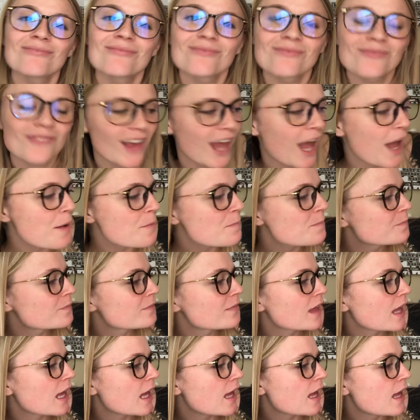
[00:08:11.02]
Okay?
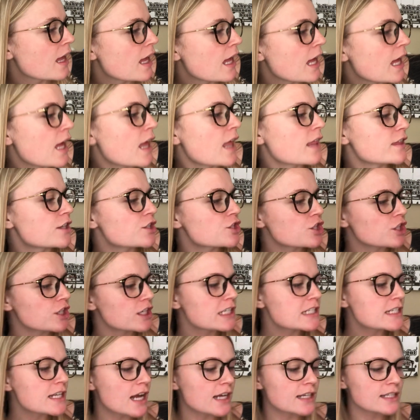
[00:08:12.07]
The Turn
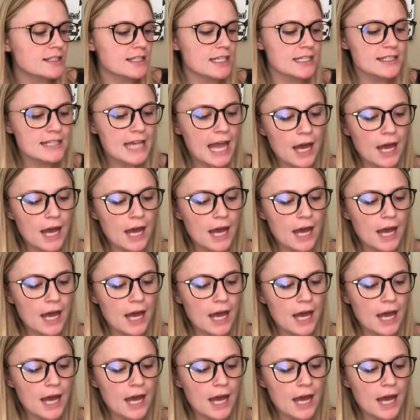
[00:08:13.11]
and Talk says,